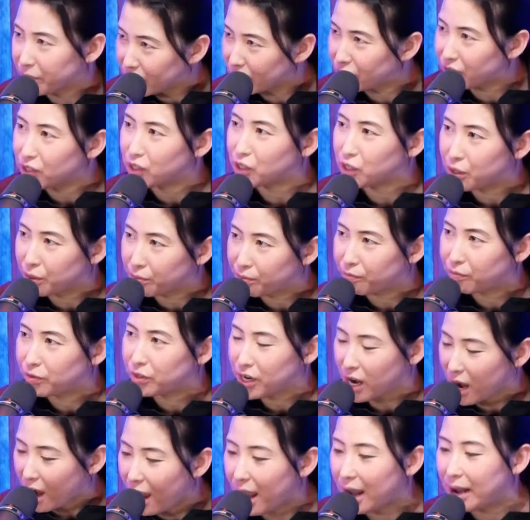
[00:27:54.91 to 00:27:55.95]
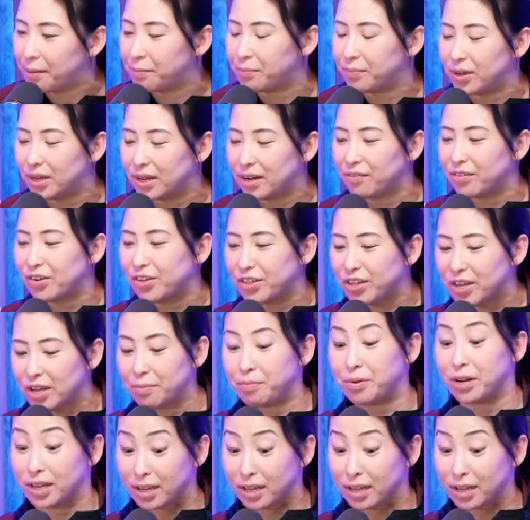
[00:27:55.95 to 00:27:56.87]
decision time and everything.